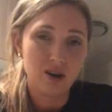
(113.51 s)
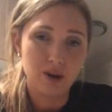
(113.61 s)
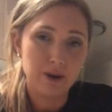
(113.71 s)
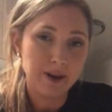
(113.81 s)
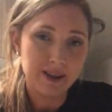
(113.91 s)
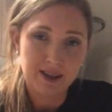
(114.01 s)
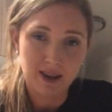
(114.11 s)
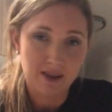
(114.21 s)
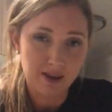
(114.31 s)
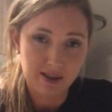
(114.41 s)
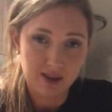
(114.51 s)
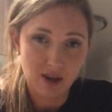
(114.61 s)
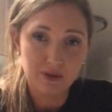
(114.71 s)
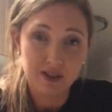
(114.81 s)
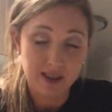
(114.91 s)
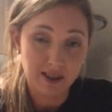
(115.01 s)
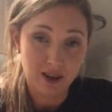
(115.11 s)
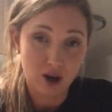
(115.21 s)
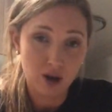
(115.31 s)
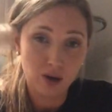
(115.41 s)
Who needs another self-sealing
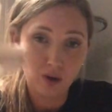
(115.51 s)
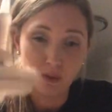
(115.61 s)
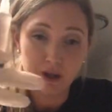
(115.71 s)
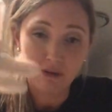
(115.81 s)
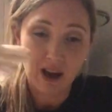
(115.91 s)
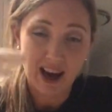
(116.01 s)
hole when you've